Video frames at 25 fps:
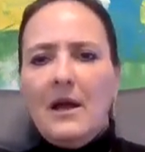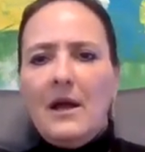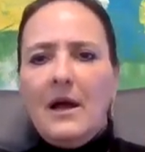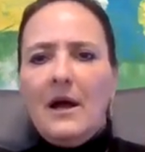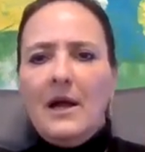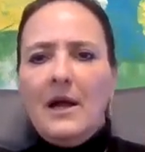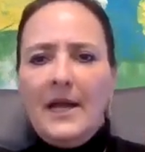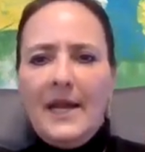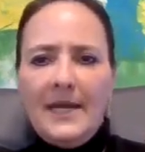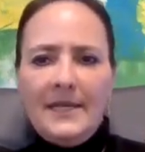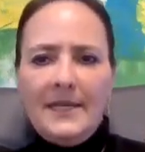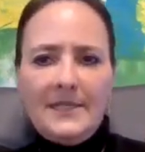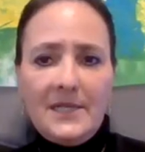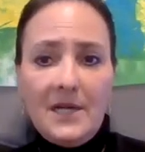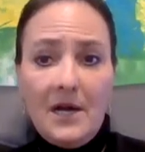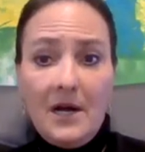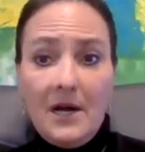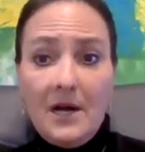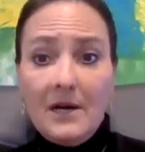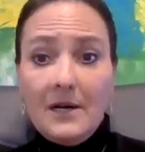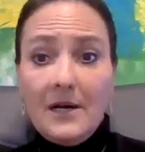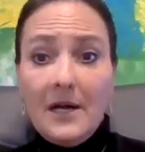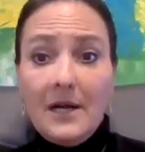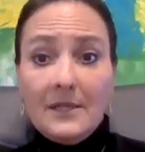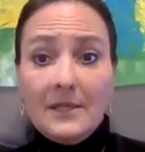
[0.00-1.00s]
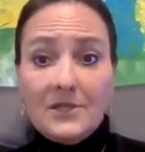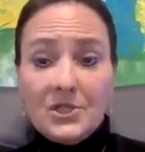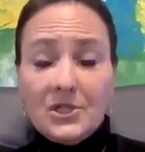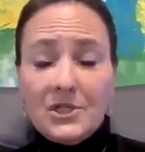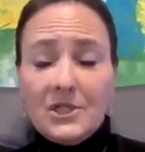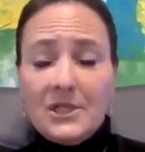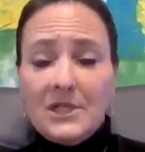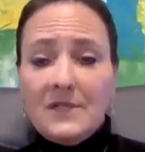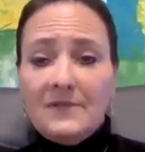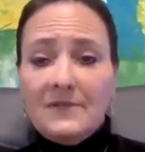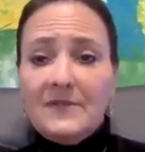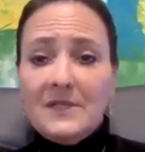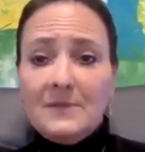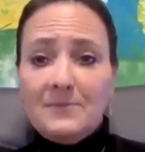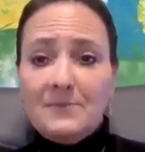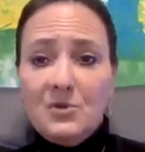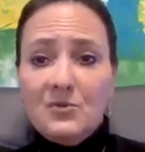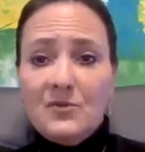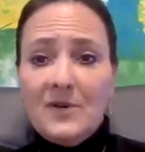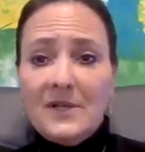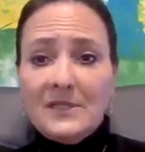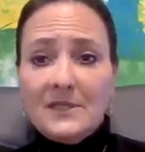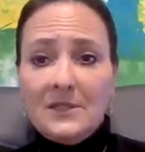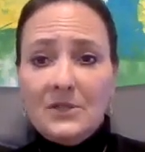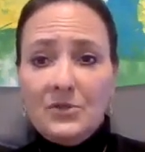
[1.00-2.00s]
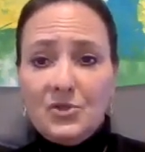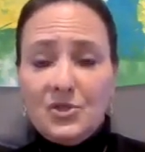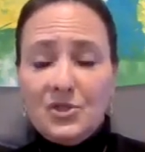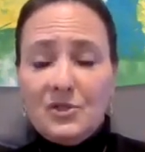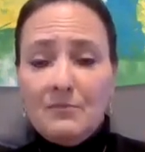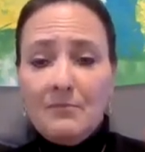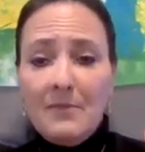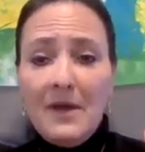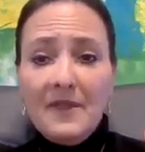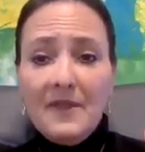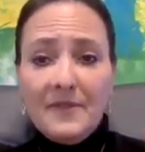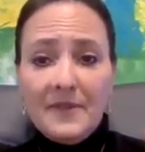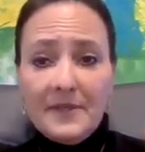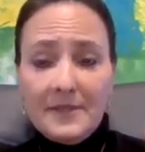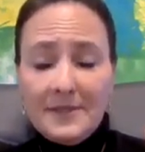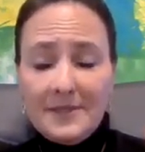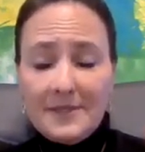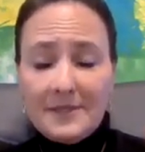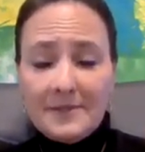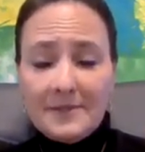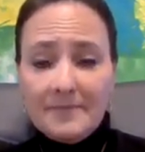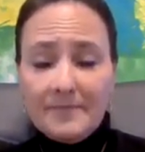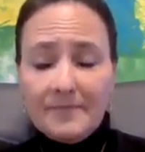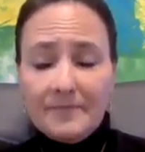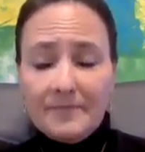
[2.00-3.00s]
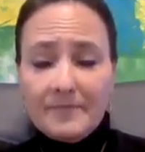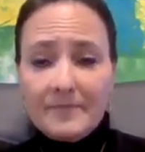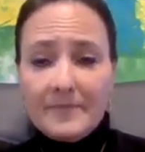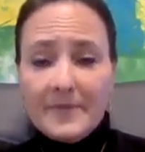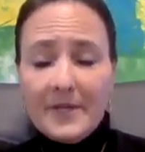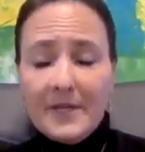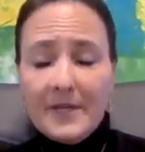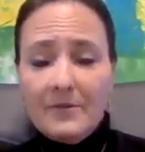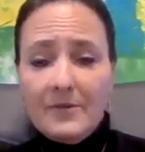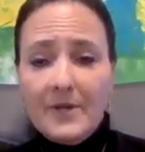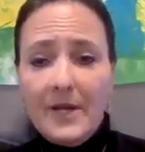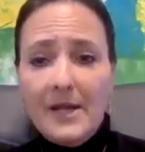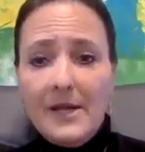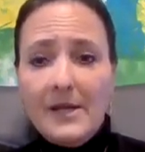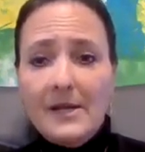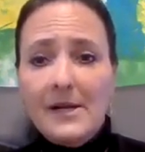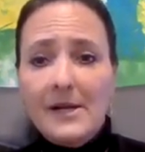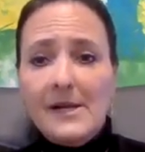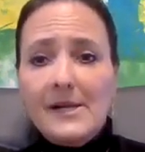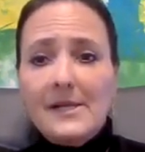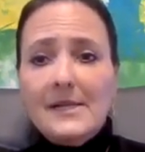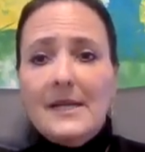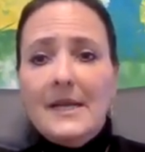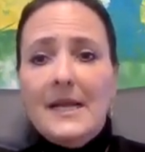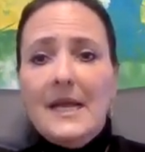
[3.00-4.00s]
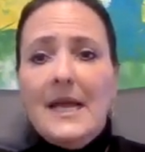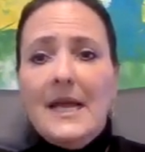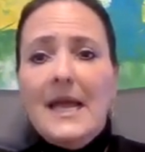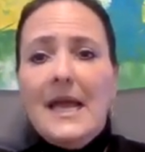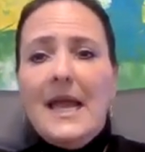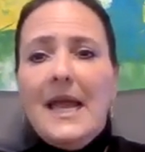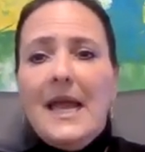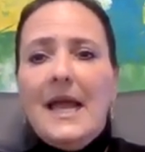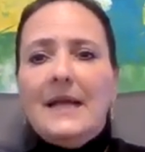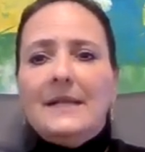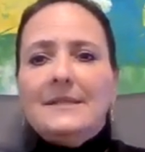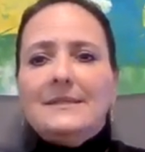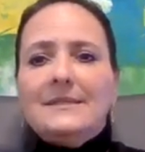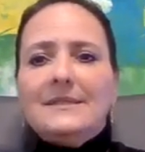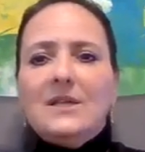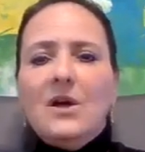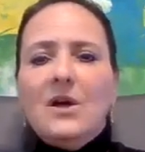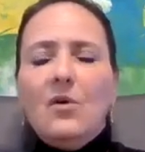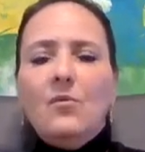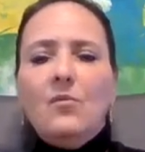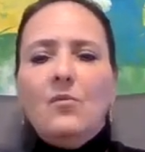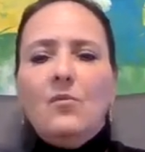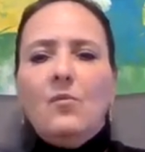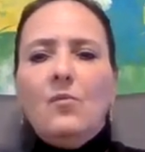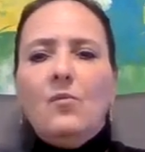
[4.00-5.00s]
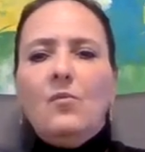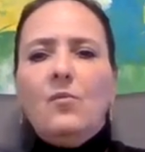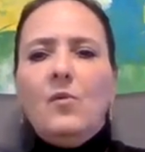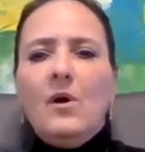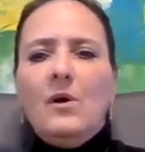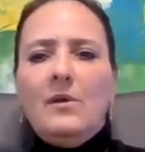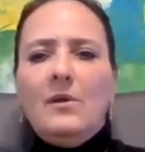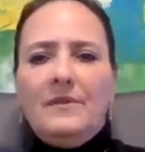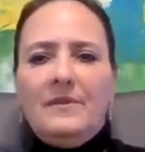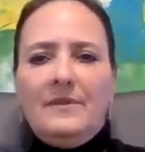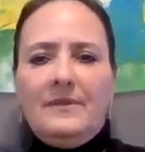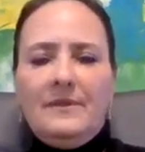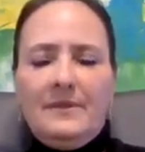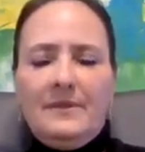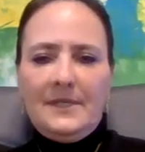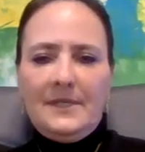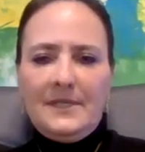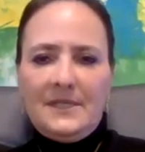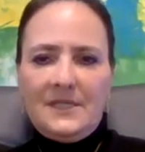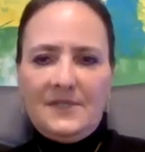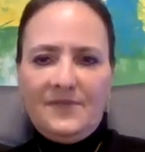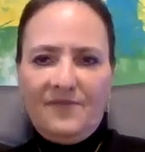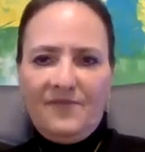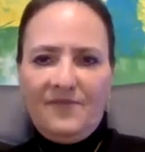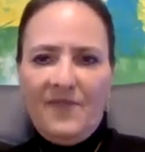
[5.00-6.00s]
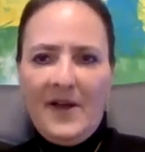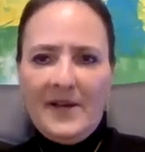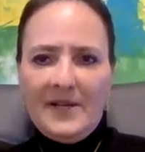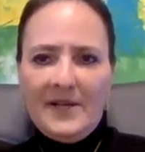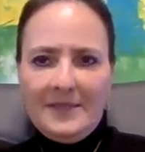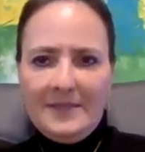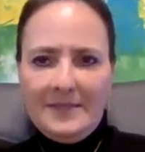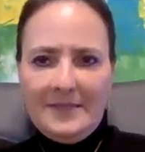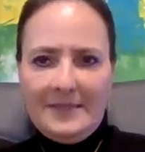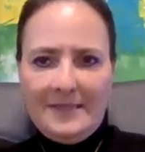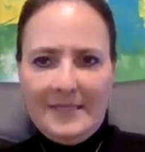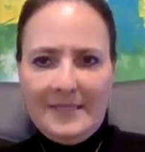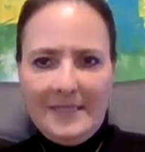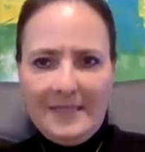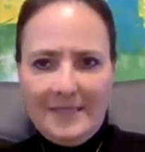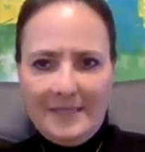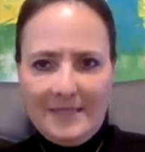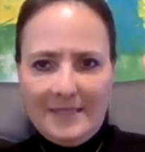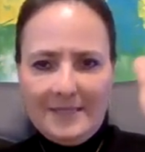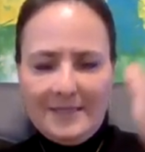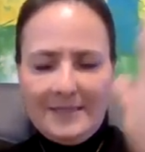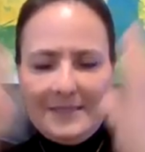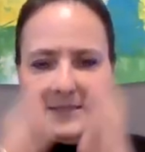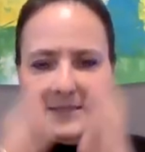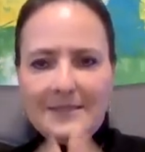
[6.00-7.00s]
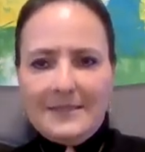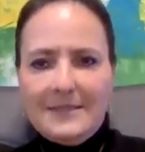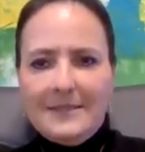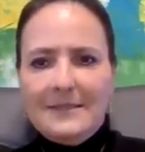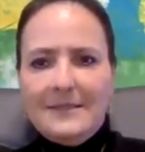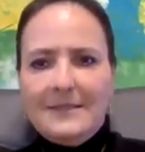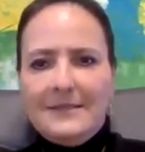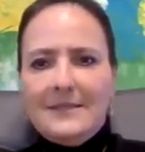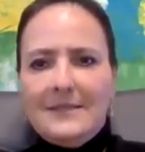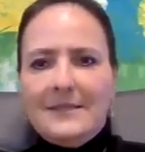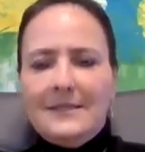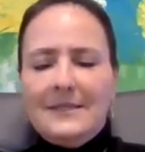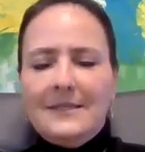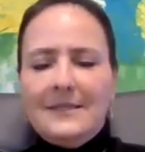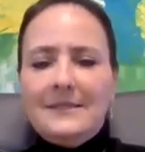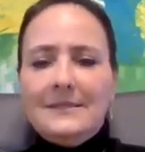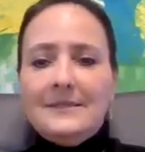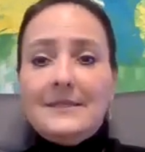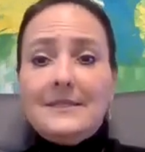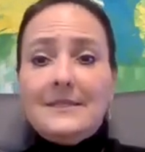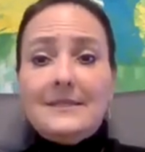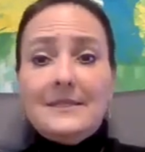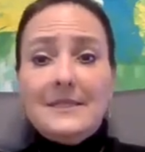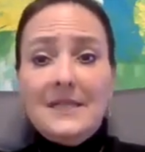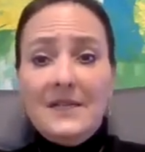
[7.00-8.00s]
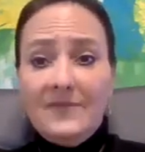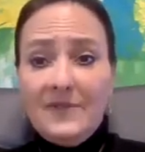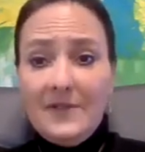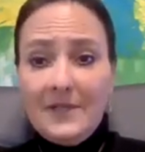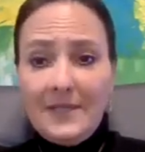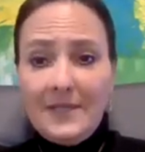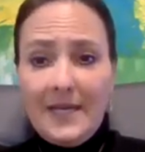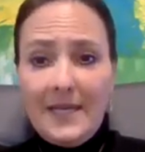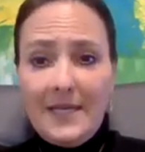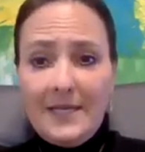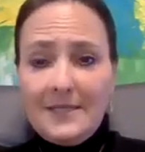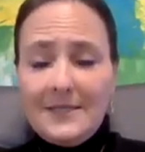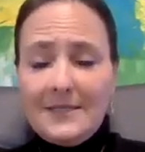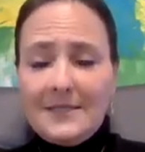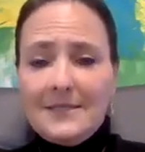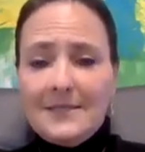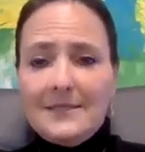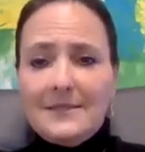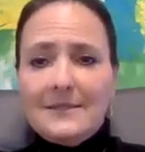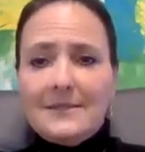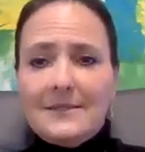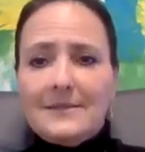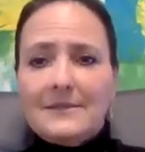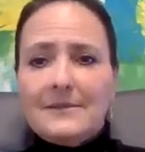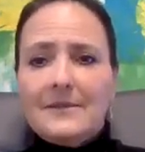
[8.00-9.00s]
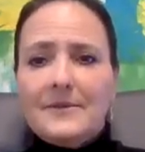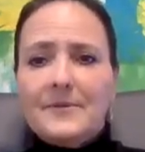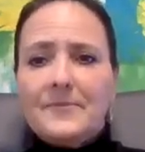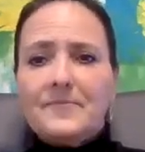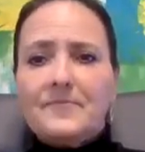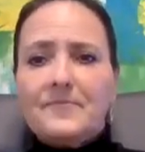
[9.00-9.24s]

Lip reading: ADR, alternative dispute resolution methods. Okay. And so what this funnel did is that in the civil cases,